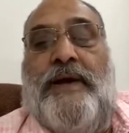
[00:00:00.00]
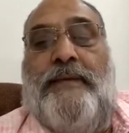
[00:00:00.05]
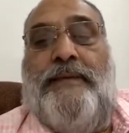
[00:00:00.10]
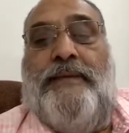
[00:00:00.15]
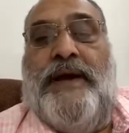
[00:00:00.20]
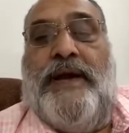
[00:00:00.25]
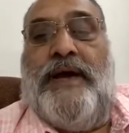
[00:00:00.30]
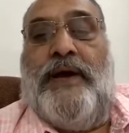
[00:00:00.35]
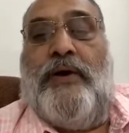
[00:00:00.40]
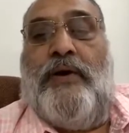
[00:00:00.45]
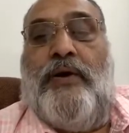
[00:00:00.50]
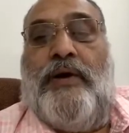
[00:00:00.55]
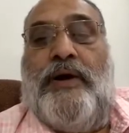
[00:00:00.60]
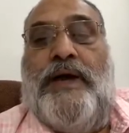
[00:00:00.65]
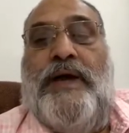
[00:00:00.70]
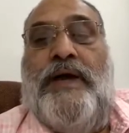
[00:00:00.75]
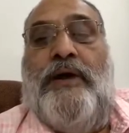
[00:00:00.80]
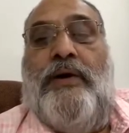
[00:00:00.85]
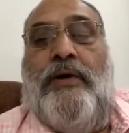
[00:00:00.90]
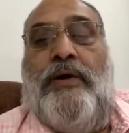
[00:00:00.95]

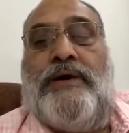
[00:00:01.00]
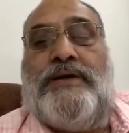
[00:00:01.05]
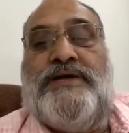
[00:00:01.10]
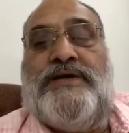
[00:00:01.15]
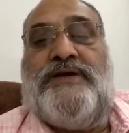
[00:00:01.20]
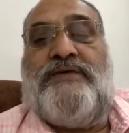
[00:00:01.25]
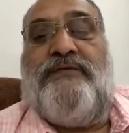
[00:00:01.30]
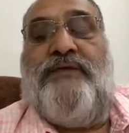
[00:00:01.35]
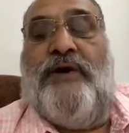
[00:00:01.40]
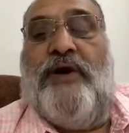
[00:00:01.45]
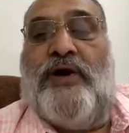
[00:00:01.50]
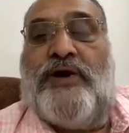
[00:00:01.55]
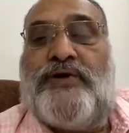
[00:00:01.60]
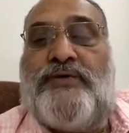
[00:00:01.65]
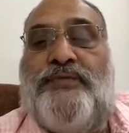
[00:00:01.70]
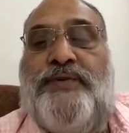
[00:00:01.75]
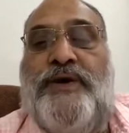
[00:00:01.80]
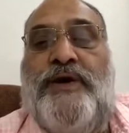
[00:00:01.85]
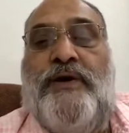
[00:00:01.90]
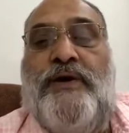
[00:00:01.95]
pedagogy or this
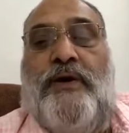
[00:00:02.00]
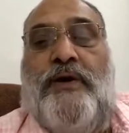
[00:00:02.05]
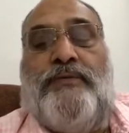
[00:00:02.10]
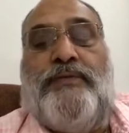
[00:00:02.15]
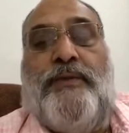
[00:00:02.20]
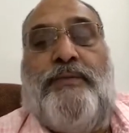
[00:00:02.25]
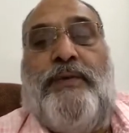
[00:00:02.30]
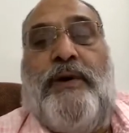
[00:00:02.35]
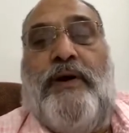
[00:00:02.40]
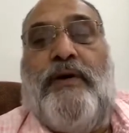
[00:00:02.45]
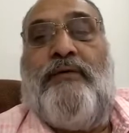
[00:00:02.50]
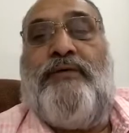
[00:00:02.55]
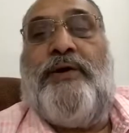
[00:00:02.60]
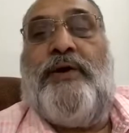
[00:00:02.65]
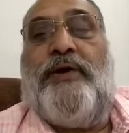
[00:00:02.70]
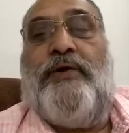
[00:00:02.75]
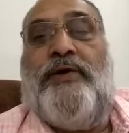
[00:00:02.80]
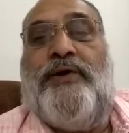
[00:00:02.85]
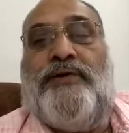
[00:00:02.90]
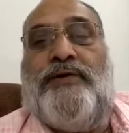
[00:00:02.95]
philosophy of the Paulo
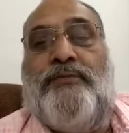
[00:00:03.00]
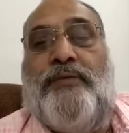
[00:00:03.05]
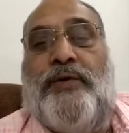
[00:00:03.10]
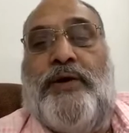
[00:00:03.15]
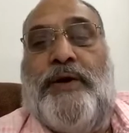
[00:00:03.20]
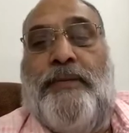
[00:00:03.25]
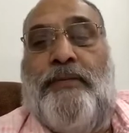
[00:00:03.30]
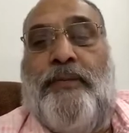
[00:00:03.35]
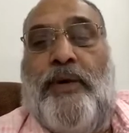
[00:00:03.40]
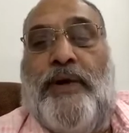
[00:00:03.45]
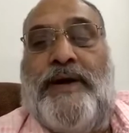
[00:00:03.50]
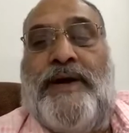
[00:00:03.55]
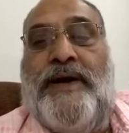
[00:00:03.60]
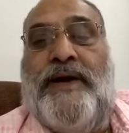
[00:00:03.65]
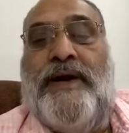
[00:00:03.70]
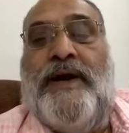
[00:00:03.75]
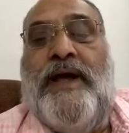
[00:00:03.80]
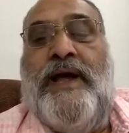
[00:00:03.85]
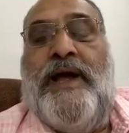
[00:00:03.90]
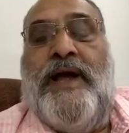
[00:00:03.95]
Freire is more
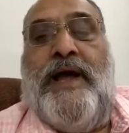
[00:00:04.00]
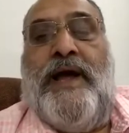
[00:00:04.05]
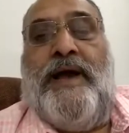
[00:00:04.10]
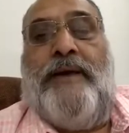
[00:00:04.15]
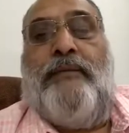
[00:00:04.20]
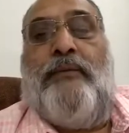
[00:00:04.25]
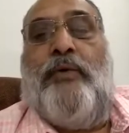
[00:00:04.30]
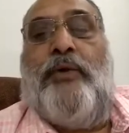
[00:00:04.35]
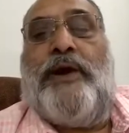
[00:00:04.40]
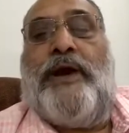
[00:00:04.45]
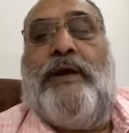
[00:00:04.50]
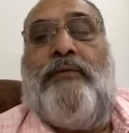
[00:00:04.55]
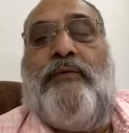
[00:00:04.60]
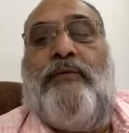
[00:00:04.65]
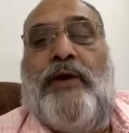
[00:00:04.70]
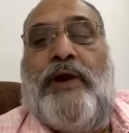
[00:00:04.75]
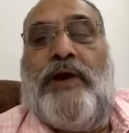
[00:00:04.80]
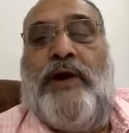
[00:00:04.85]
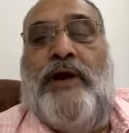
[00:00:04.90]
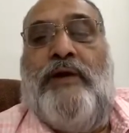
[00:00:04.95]
important and more
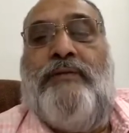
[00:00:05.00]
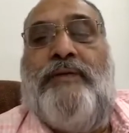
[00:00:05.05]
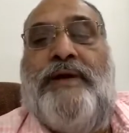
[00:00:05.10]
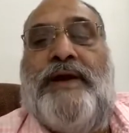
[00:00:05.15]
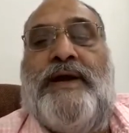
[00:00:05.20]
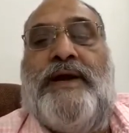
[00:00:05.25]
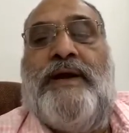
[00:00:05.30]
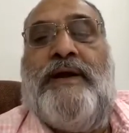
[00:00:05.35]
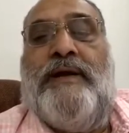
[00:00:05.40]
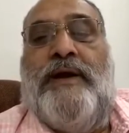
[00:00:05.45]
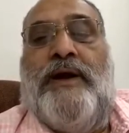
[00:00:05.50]
relevant